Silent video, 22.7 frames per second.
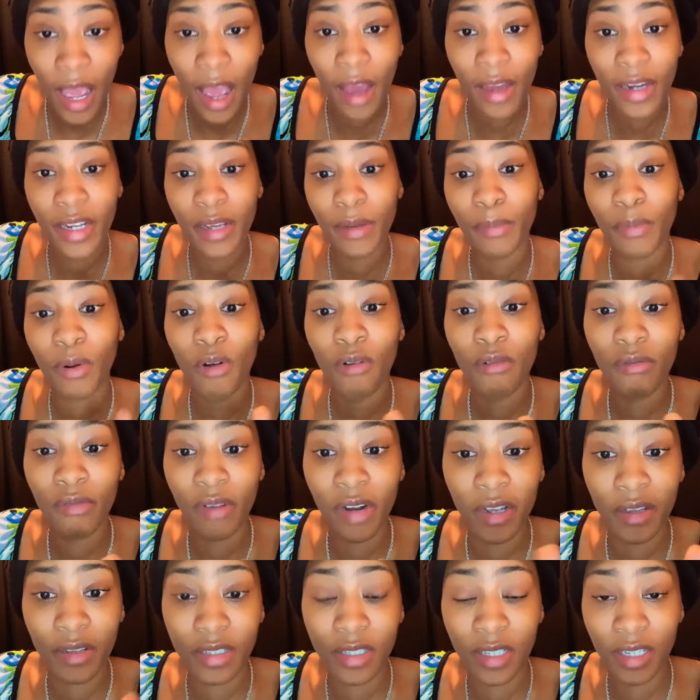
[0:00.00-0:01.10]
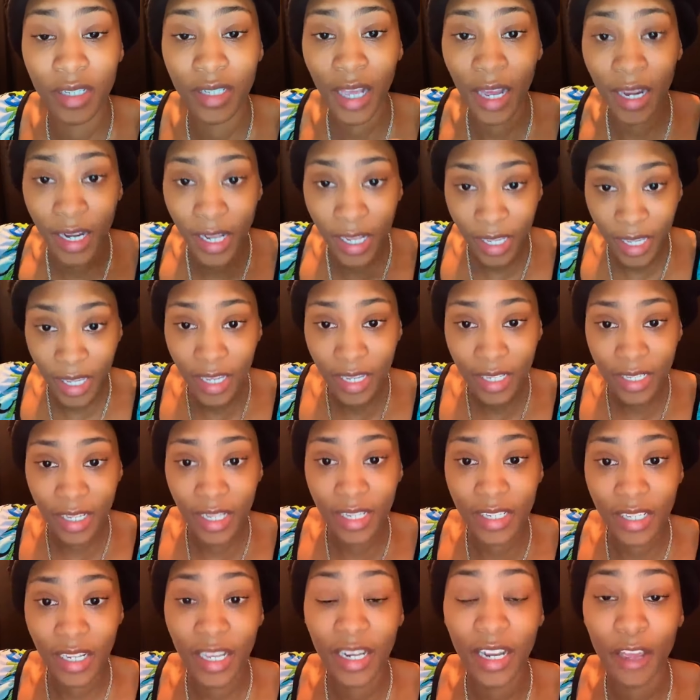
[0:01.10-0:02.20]
how that programs us, how that keeps
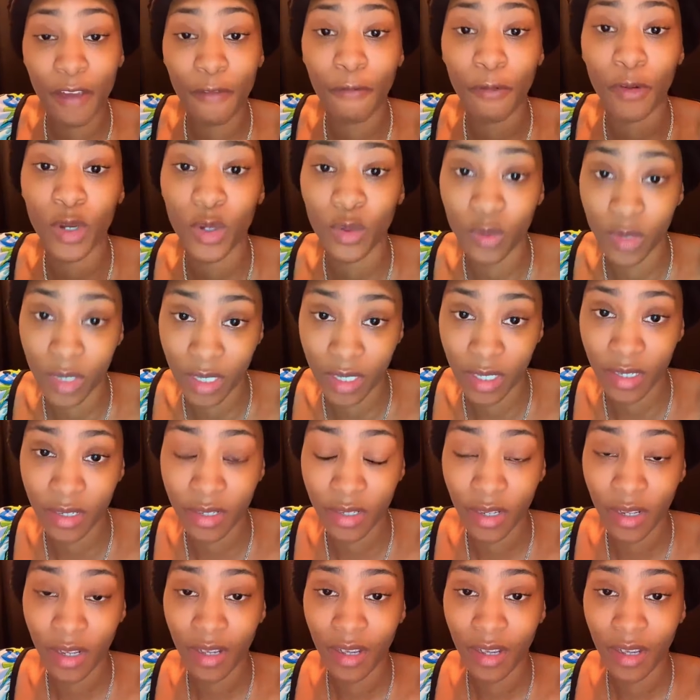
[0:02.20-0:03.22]
us at that frequency.